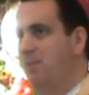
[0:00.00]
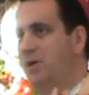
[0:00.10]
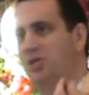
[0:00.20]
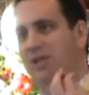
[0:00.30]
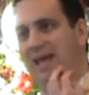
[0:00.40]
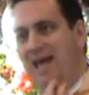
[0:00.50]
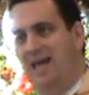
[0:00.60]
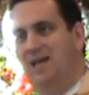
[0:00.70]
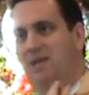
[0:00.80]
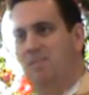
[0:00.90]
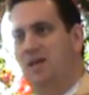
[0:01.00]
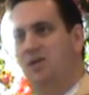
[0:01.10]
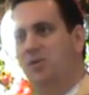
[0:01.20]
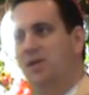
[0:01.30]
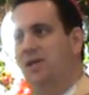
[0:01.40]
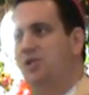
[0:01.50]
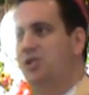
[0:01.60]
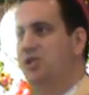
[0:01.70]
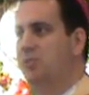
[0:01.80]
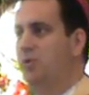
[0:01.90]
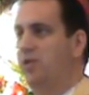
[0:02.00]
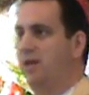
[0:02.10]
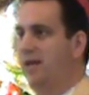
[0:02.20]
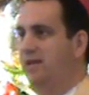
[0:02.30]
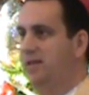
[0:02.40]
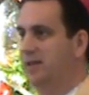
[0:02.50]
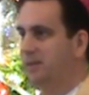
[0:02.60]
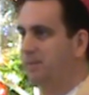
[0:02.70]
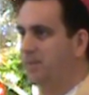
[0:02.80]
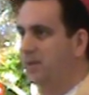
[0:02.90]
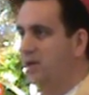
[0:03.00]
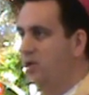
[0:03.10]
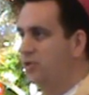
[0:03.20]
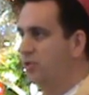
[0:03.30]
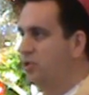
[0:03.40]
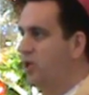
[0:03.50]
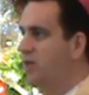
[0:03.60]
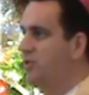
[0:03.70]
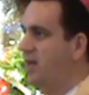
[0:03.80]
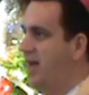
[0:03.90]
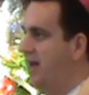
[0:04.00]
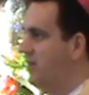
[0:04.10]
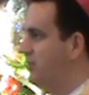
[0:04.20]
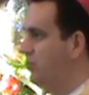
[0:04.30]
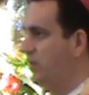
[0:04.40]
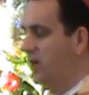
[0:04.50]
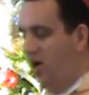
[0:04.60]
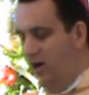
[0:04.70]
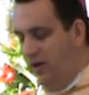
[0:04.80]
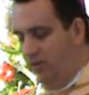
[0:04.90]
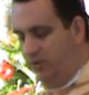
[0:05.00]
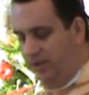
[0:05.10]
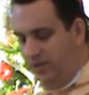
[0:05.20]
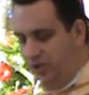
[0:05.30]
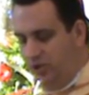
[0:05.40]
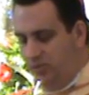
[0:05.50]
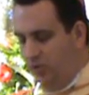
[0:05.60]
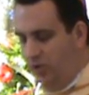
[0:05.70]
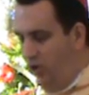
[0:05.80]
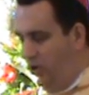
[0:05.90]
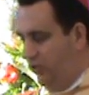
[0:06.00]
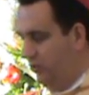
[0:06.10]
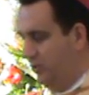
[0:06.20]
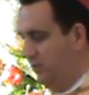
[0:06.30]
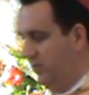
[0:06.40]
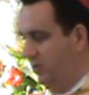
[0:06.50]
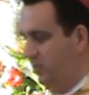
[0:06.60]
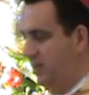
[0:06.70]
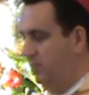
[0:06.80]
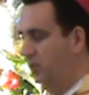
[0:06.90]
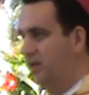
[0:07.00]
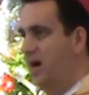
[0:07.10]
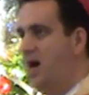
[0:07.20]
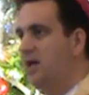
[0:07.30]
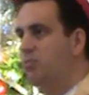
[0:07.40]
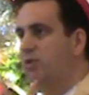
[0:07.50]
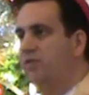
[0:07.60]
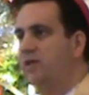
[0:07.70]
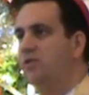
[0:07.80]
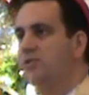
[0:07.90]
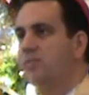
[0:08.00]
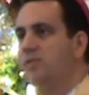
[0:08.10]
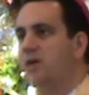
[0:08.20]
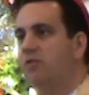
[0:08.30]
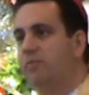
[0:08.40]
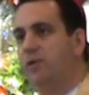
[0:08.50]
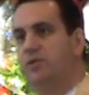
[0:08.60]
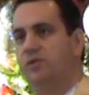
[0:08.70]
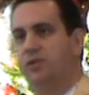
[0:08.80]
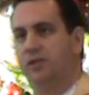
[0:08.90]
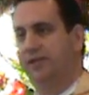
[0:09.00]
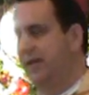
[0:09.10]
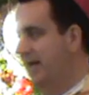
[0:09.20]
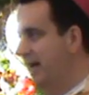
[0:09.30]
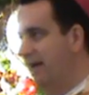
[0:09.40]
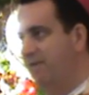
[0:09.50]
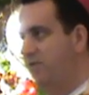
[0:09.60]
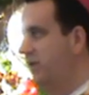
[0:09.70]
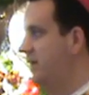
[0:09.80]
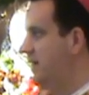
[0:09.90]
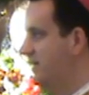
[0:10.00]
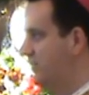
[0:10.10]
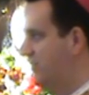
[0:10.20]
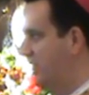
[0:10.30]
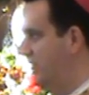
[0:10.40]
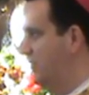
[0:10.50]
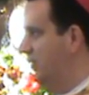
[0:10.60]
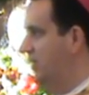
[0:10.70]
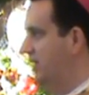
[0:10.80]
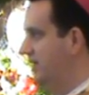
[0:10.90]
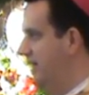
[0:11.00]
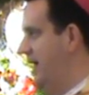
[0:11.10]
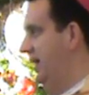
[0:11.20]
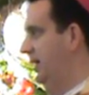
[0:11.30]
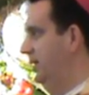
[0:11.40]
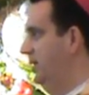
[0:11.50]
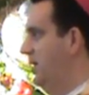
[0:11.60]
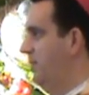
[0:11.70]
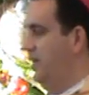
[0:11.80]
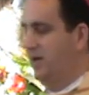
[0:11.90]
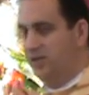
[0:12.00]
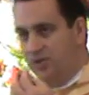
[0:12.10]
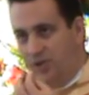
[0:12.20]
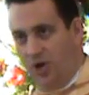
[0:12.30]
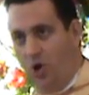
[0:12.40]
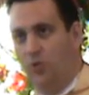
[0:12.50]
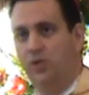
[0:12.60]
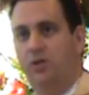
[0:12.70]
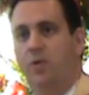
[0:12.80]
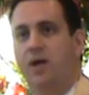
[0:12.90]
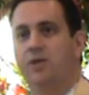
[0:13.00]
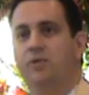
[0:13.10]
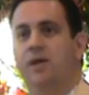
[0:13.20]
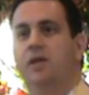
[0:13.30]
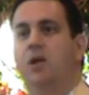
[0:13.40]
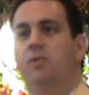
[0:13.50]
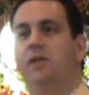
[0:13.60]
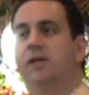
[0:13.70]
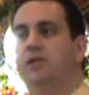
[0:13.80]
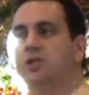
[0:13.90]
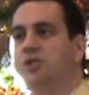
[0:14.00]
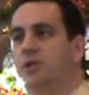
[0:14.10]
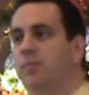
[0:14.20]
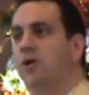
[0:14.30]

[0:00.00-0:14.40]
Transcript: But you cannot be in a relationship with an idea. So just as we are in relationship with all sorts of other people, God reveals himself personally every single day. Because it's the only way you get a relationship